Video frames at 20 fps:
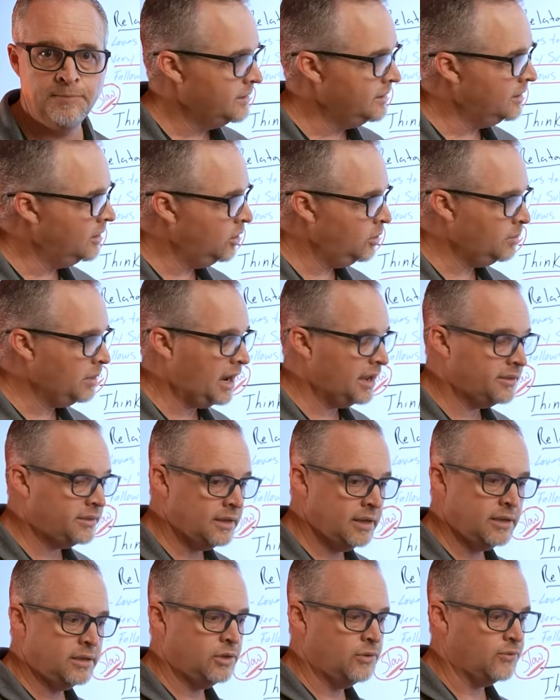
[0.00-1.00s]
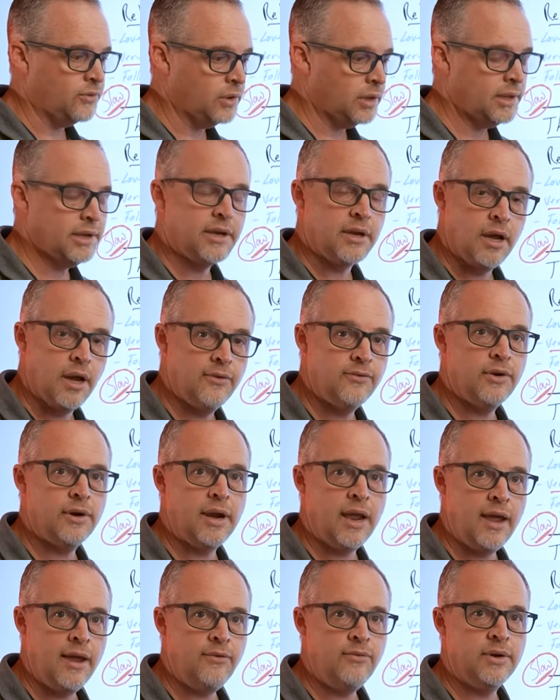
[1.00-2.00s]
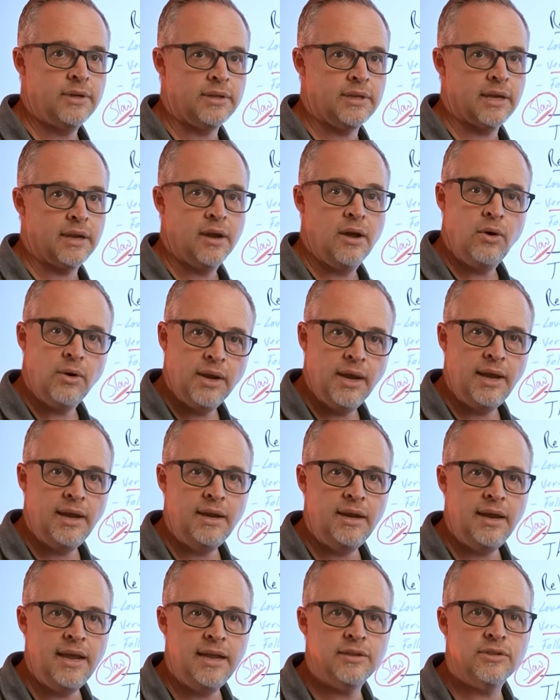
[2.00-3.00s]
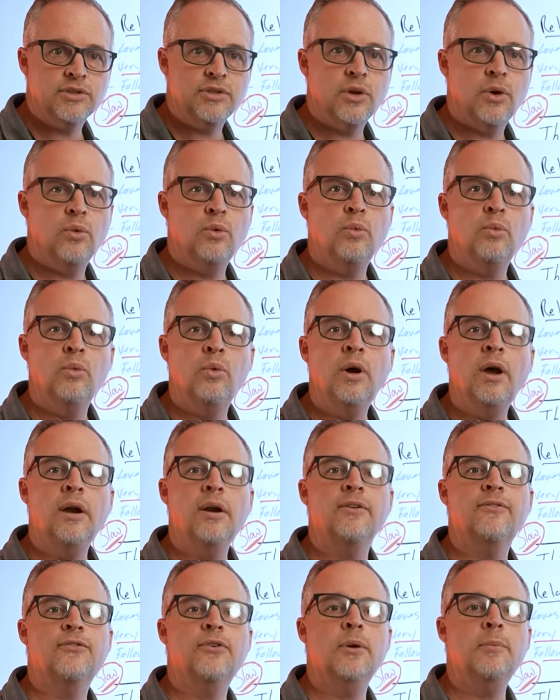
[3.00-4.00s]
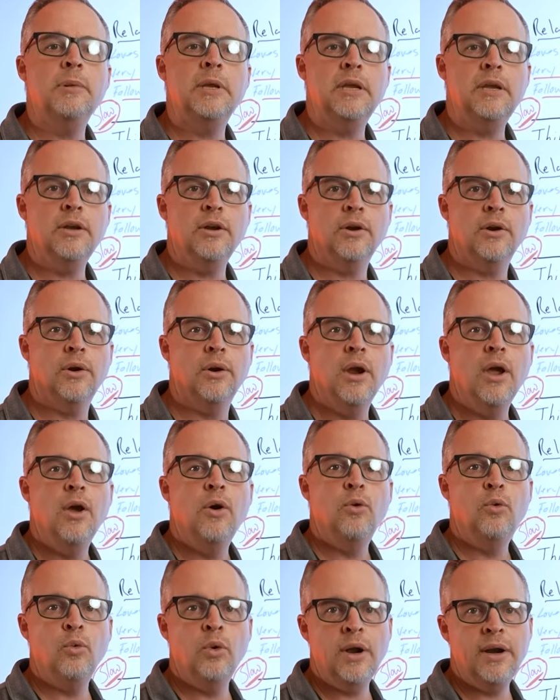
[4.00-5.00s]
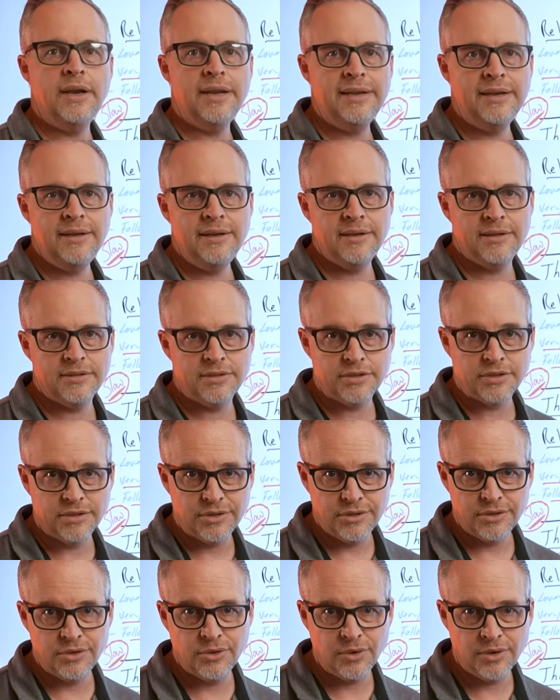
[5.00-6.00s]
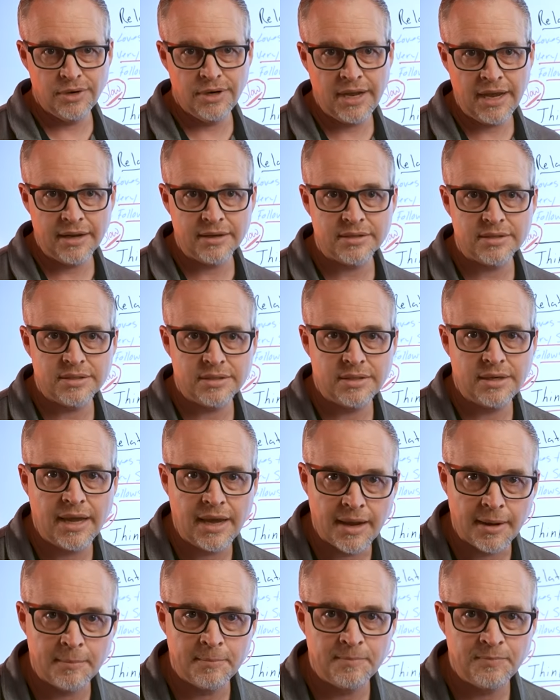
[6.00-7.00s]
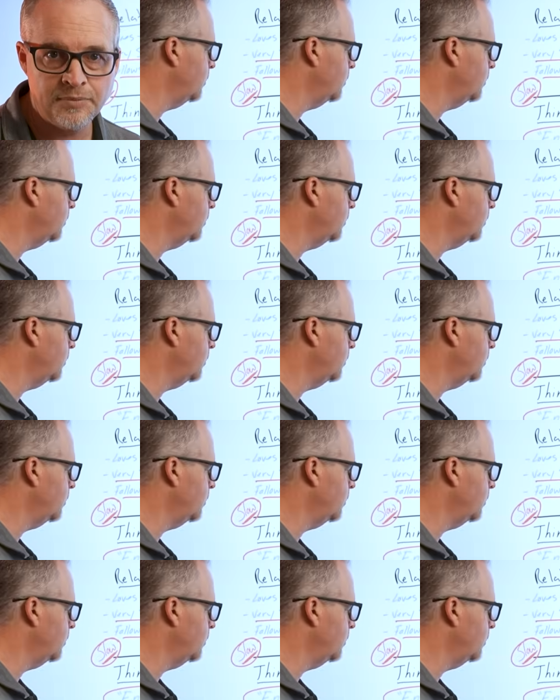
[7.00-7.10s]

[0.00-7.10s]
Nope, I think you've really covered everything. Okay, and so what from here, what is your next step?